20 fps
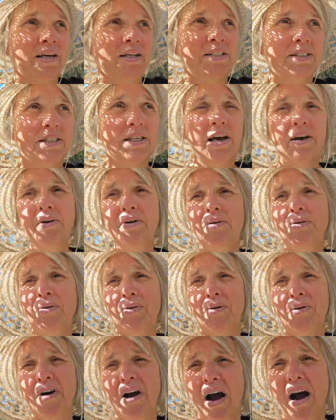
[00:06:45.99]
So
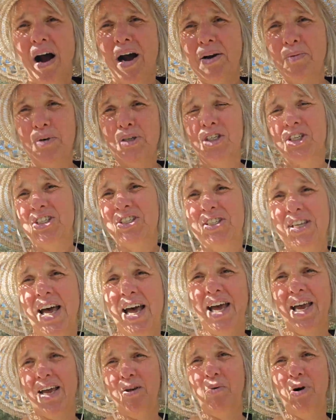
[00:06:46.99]
I would just
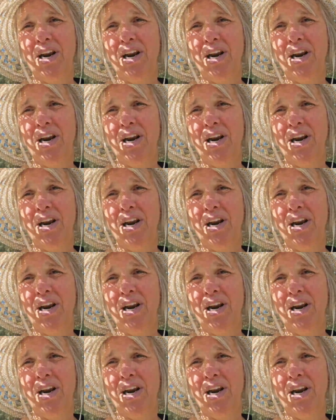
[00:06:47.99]
say,